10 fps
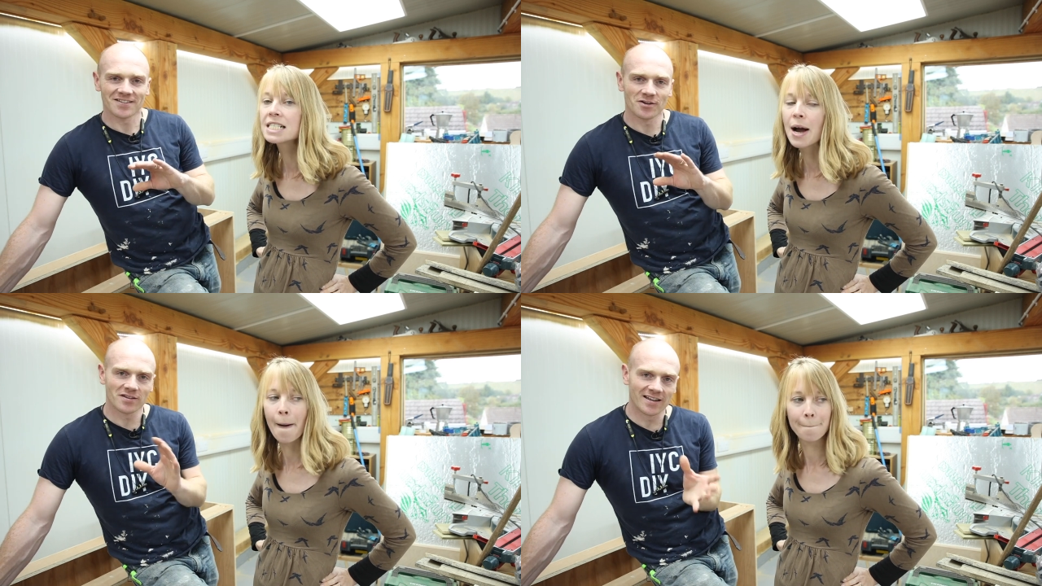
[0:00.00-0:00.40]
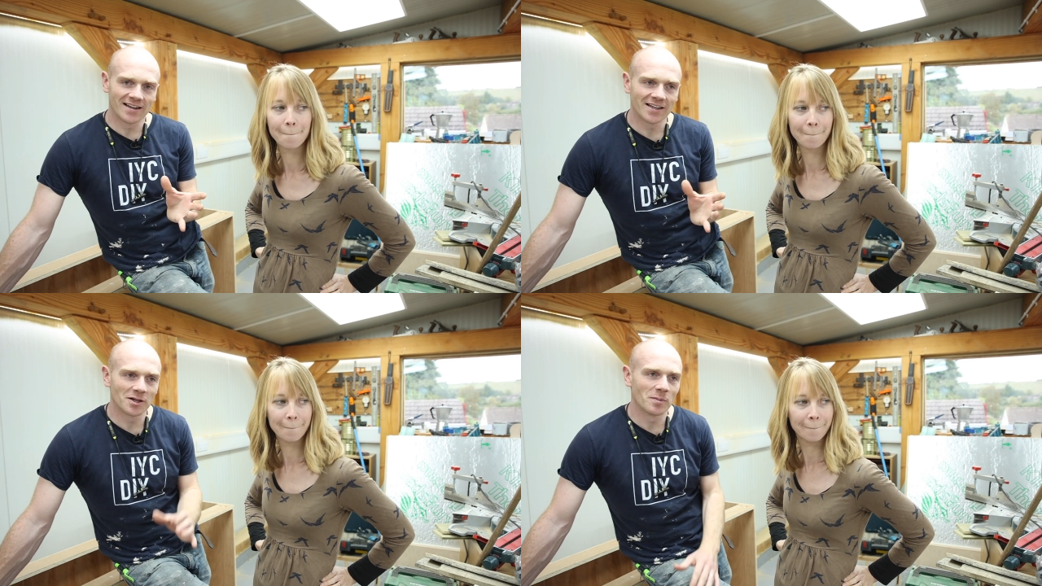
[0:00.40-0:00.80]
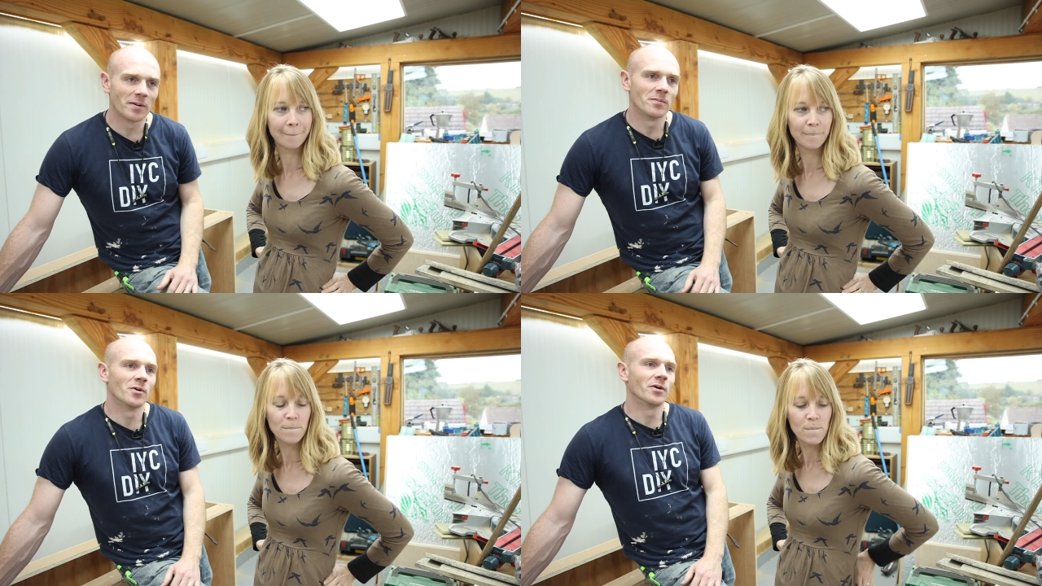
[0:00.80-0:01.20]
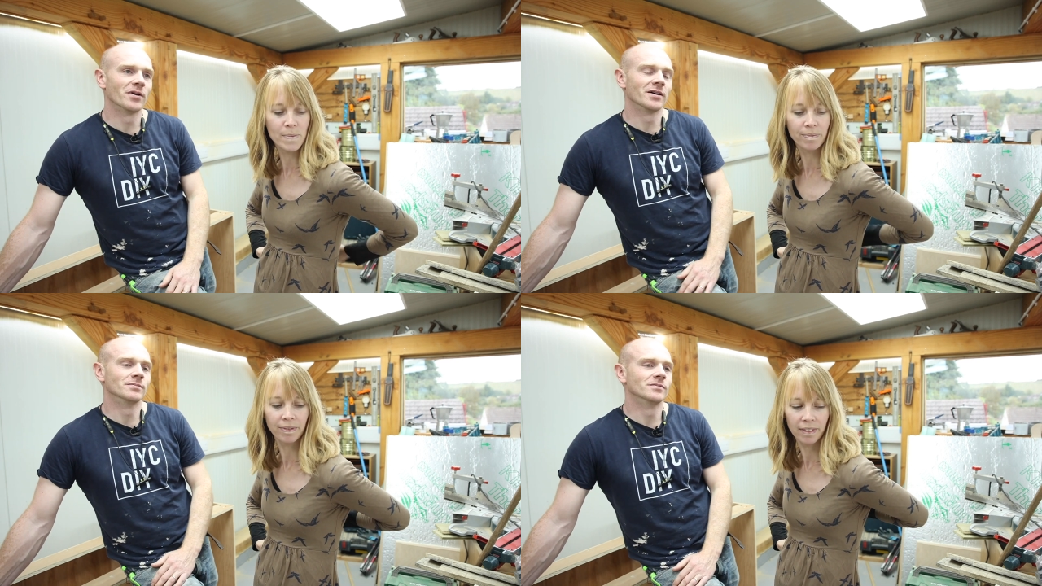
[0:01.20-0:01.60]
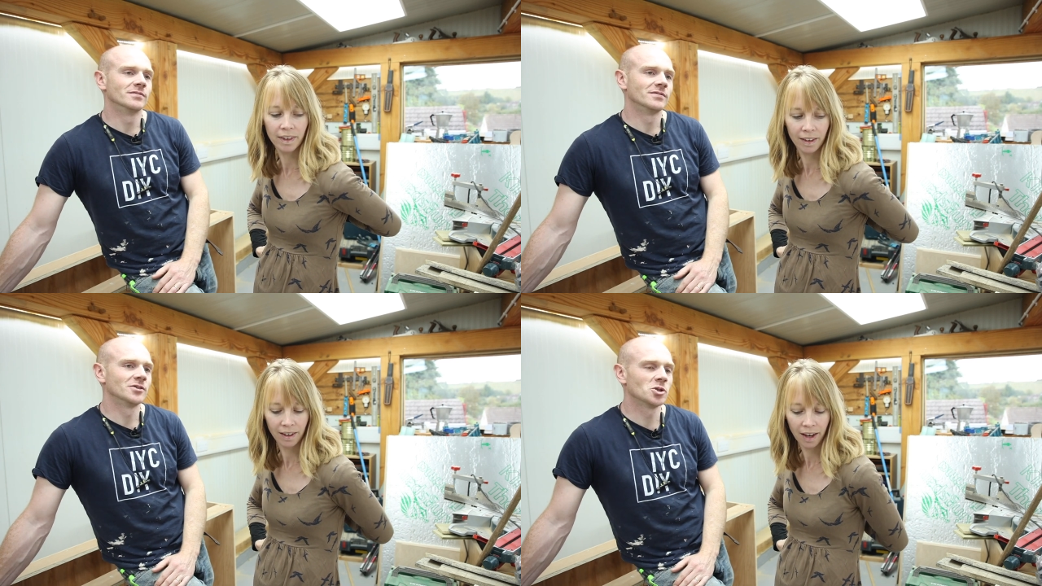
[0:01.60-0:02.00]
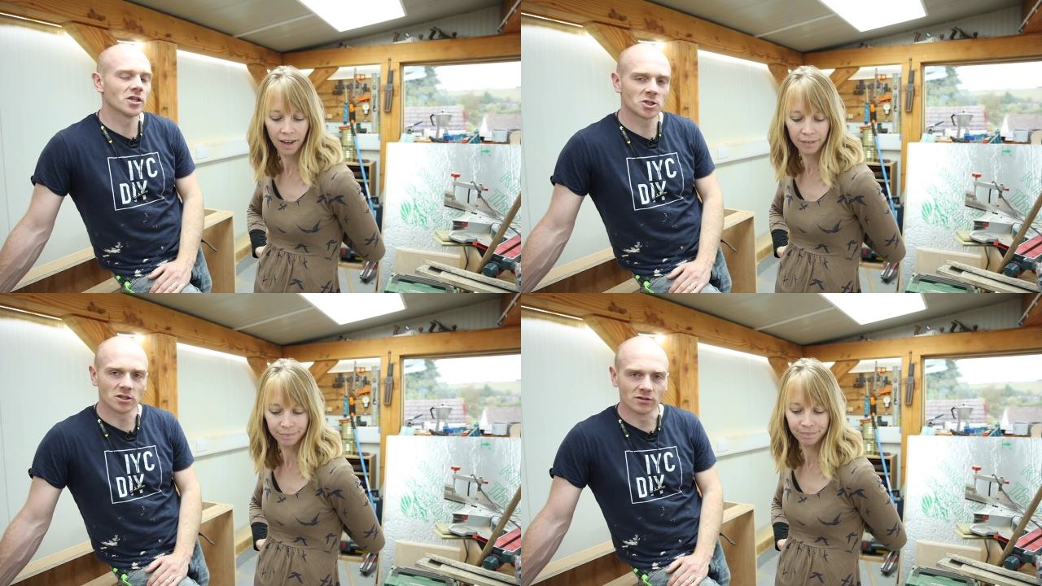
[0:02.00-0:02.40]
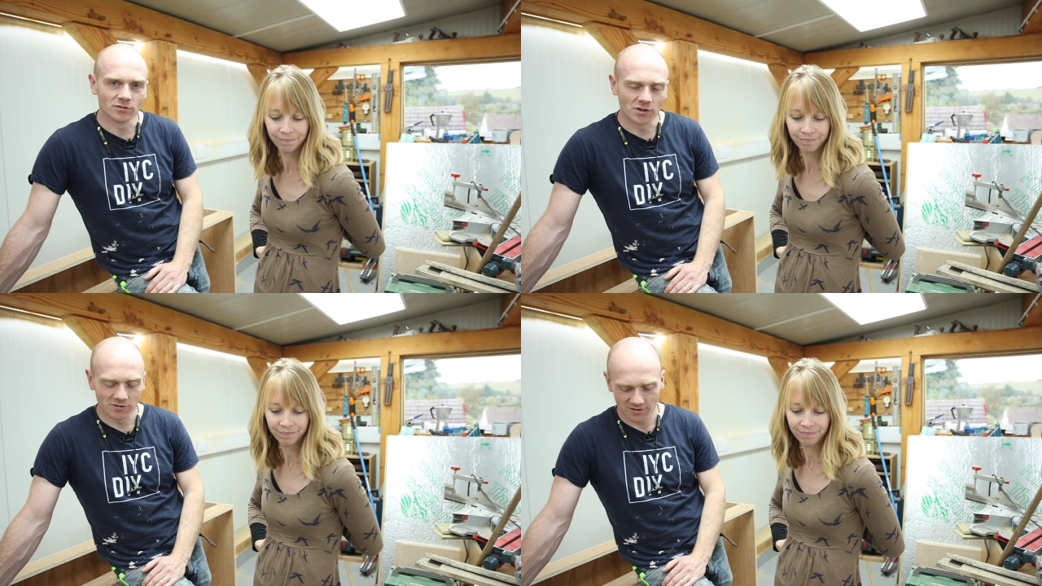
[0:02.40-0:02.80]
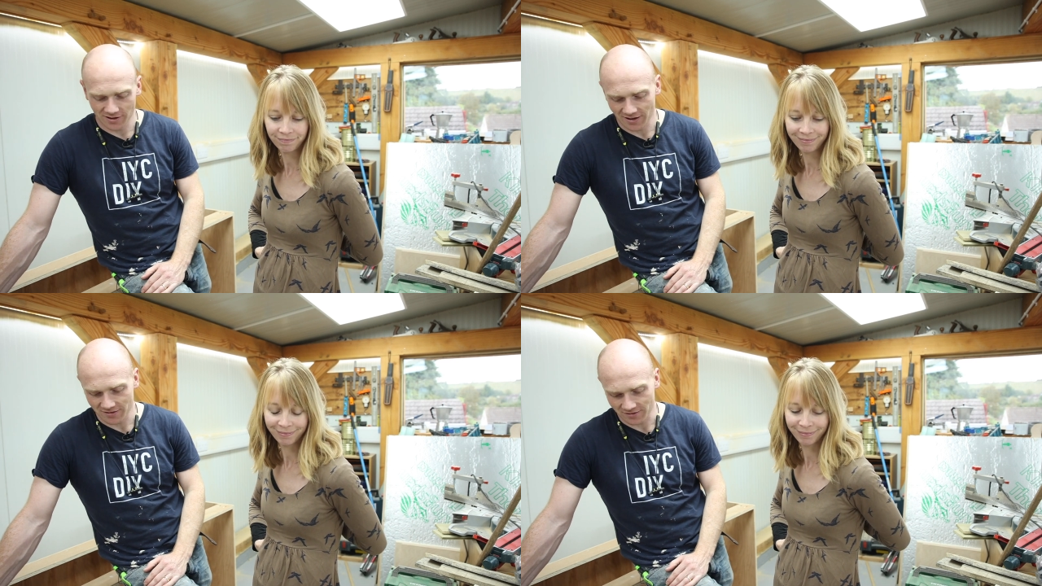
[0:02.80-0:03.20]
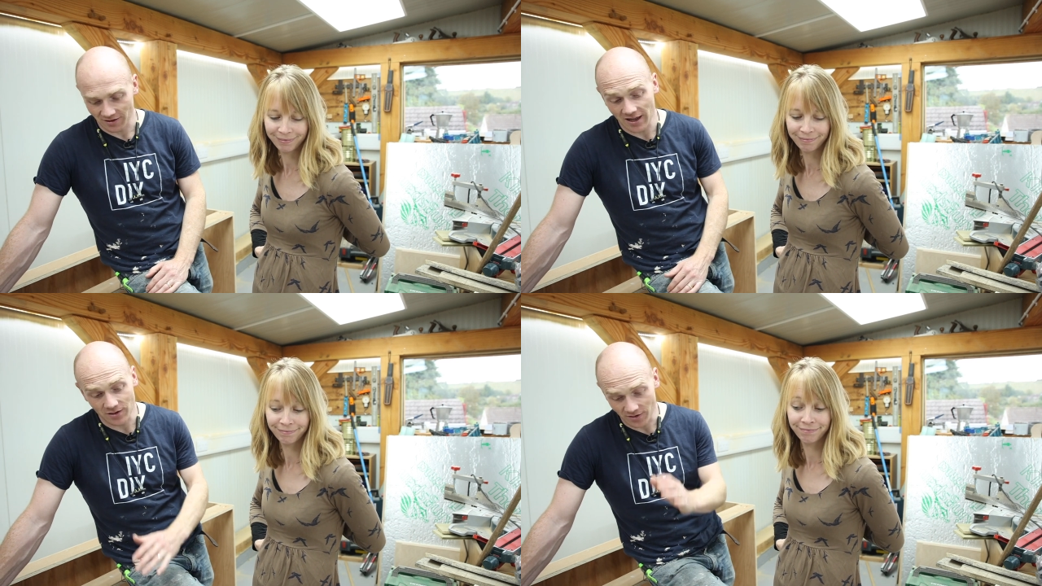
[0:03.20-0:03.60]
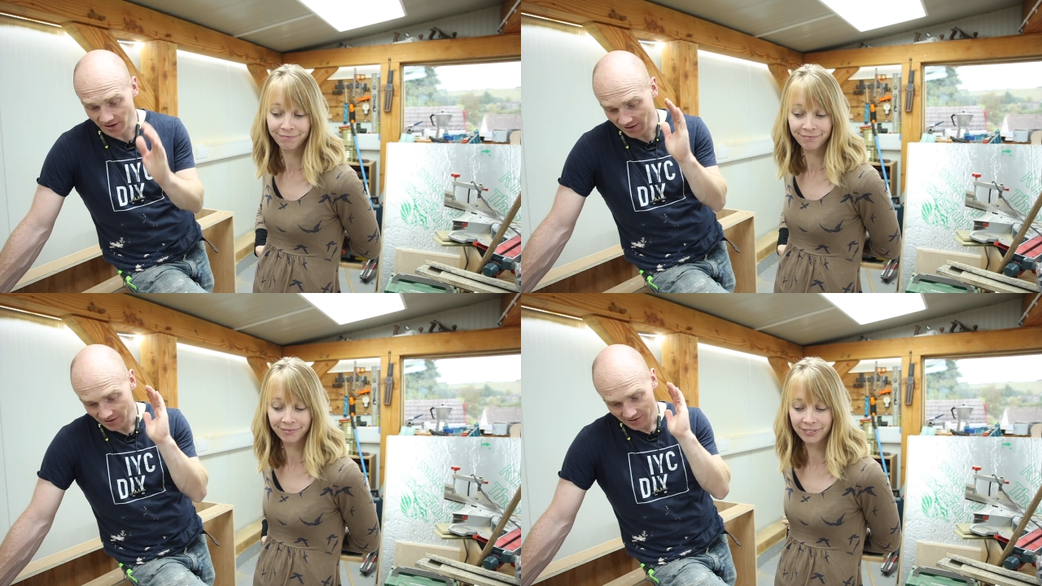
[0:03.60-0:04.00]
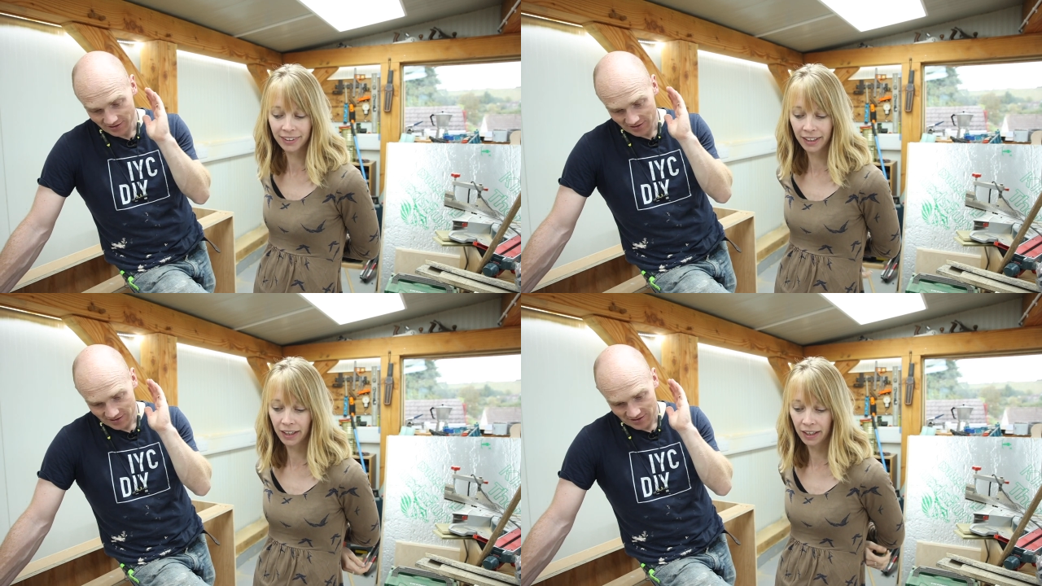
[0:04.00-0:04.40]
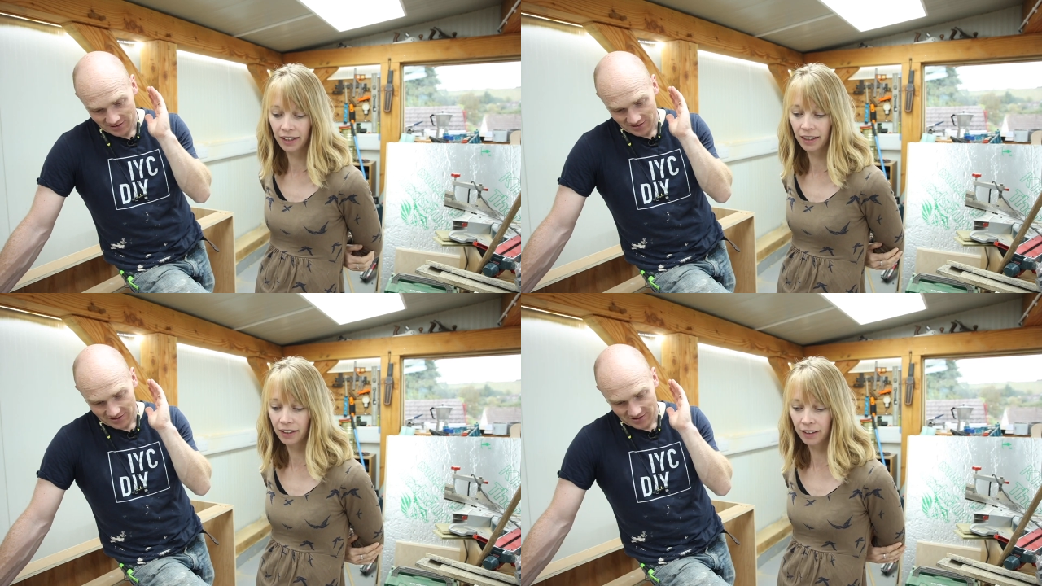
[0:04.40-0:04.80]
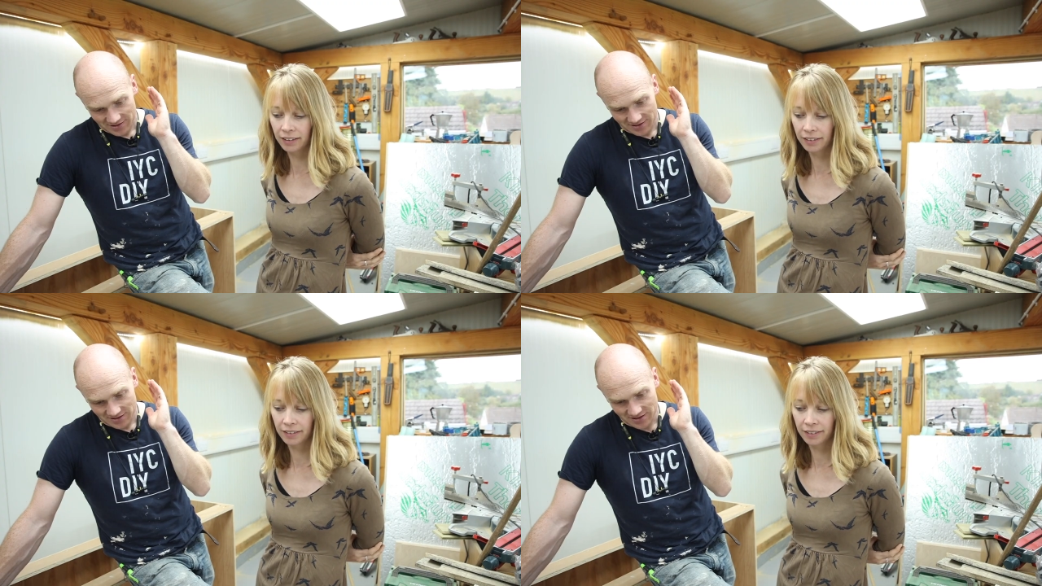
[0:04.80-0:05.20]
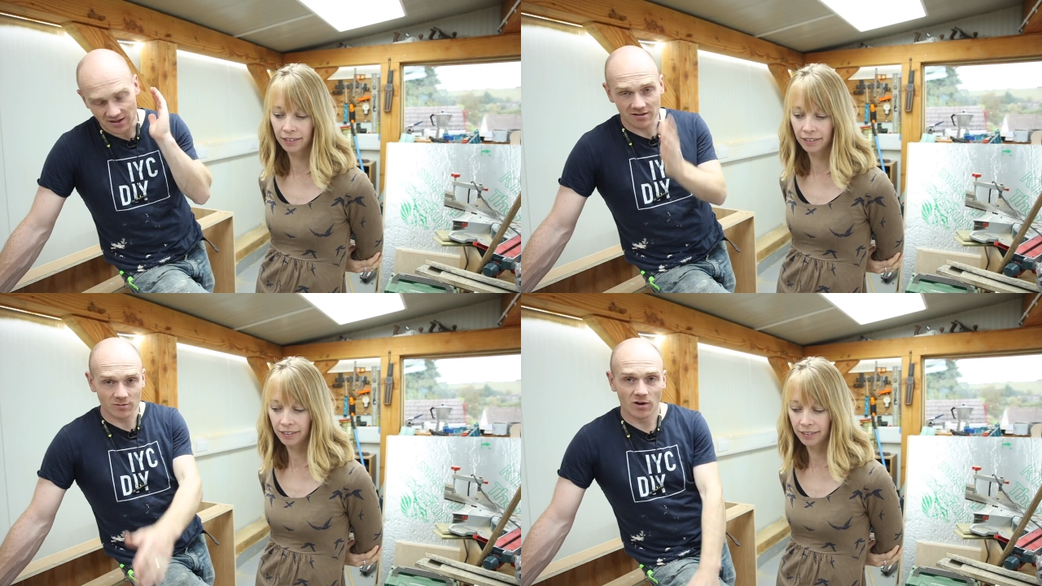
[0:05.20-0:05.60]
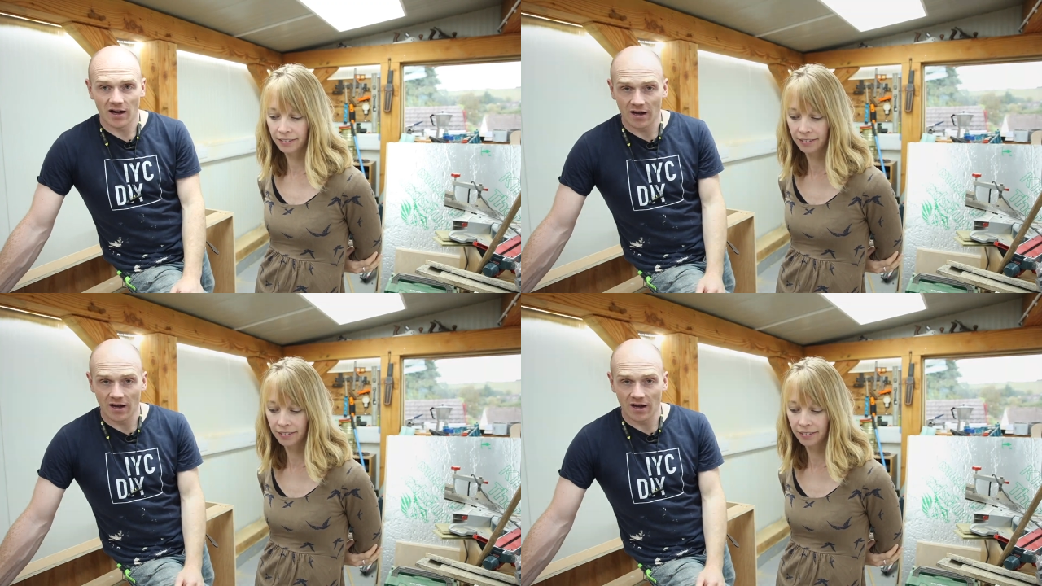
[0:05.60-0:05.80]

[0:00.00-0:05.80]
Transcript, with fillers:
Speaker 1: So it a little bit more um, traditional route, I guess. So anyway, this is what